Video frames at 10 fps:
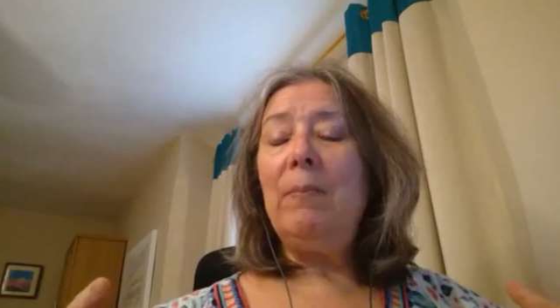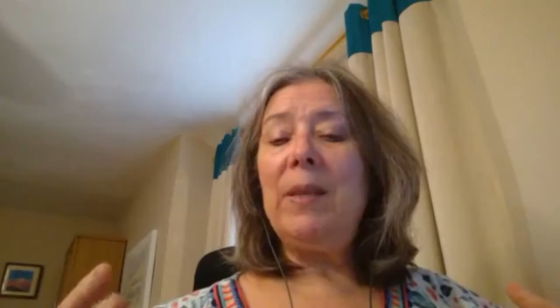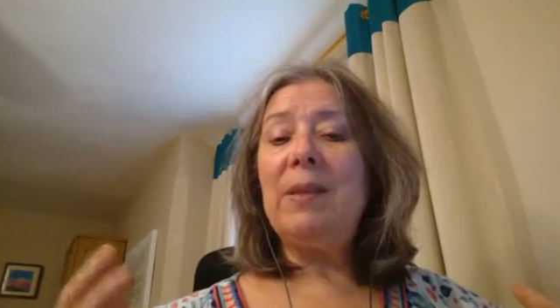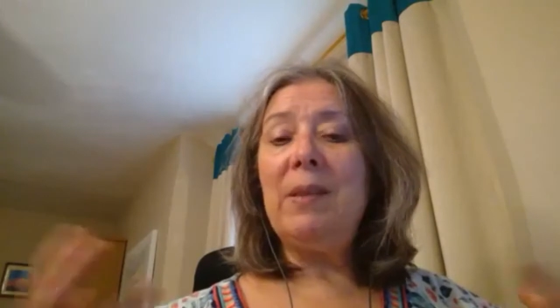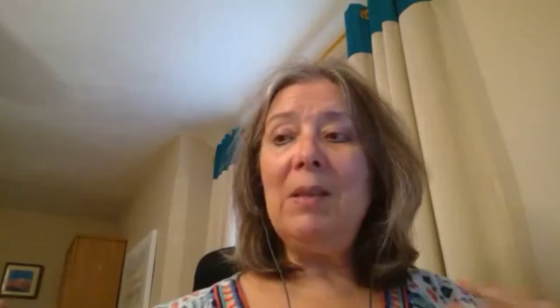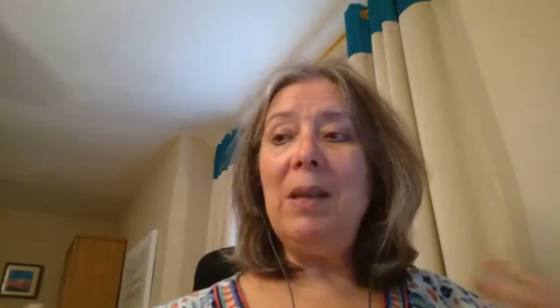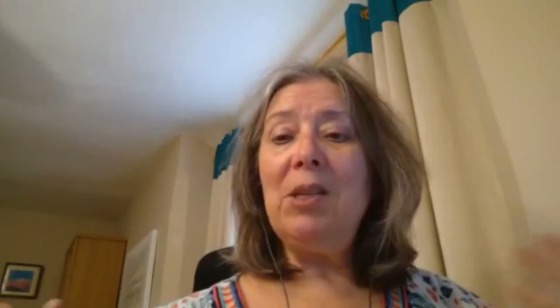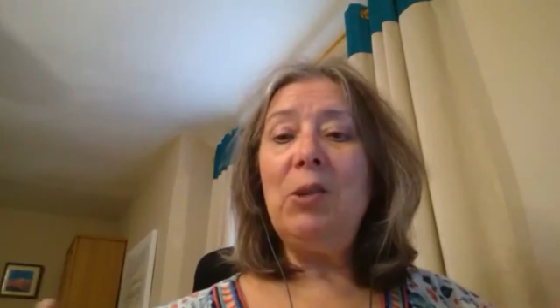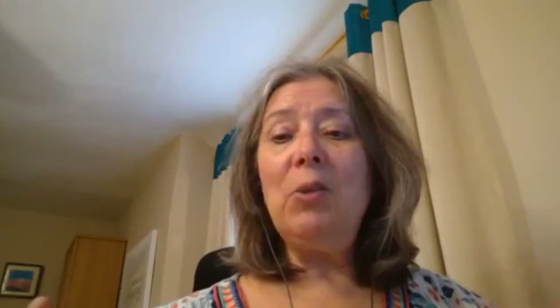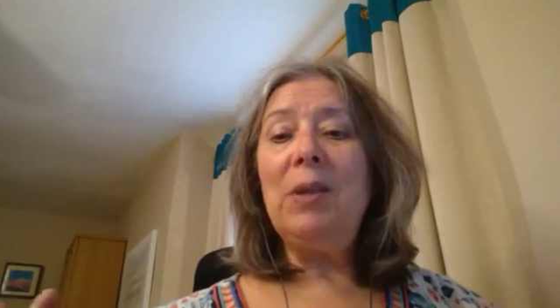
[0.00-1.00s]

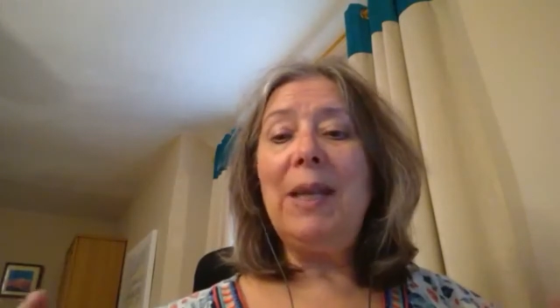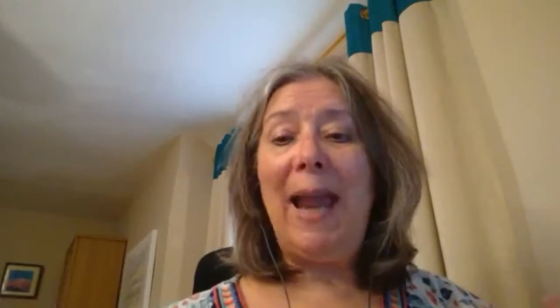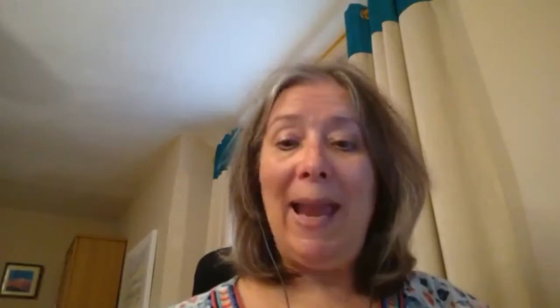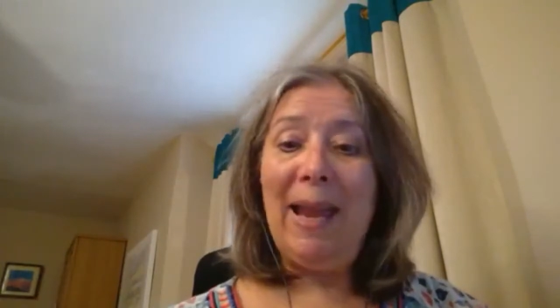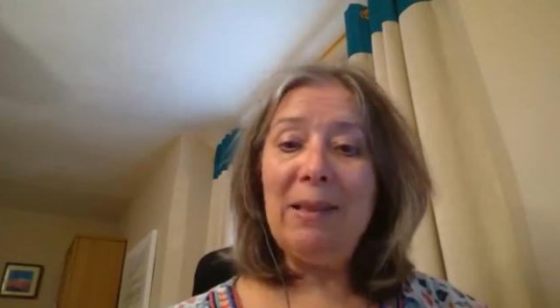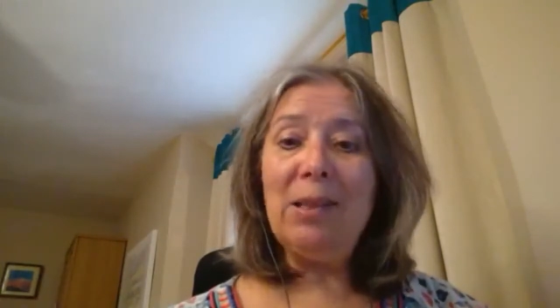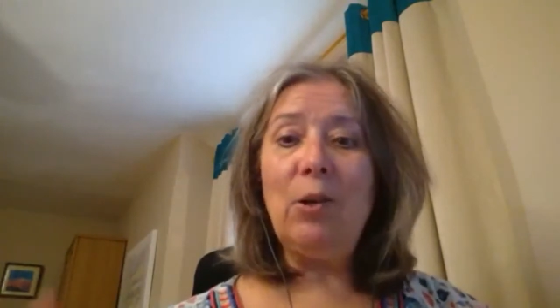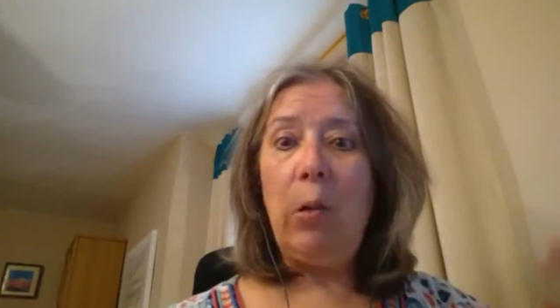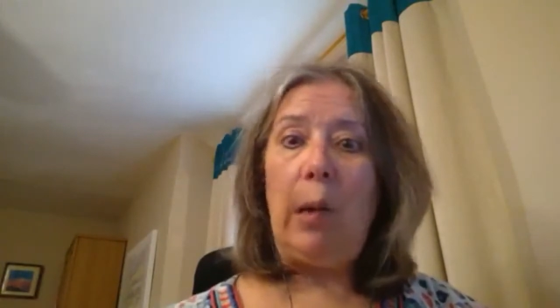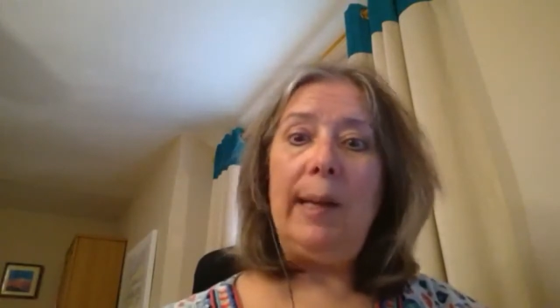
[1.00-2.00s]
sometimes you can't
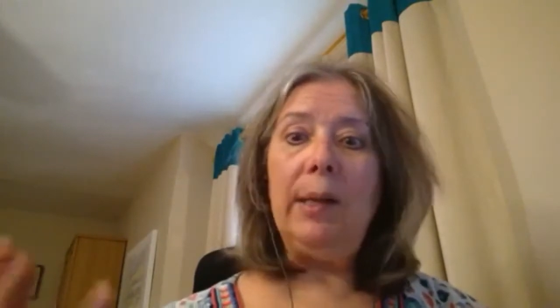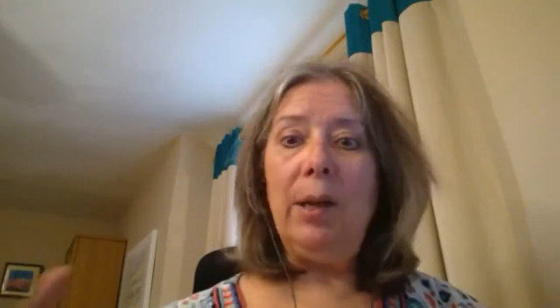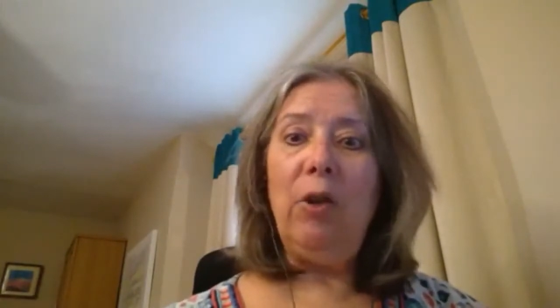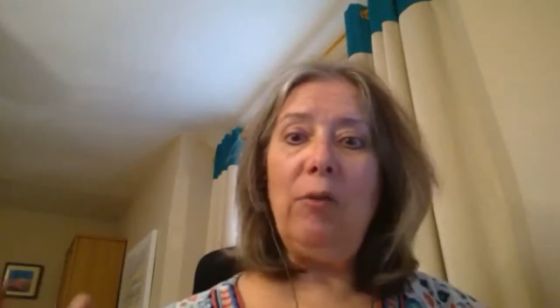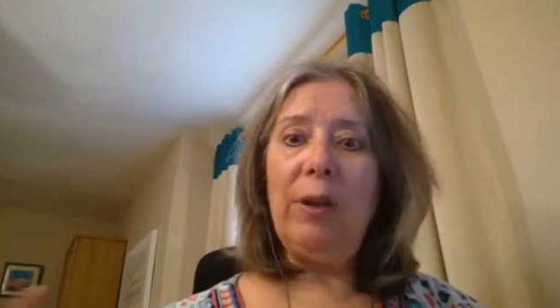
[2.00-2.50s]
quite know,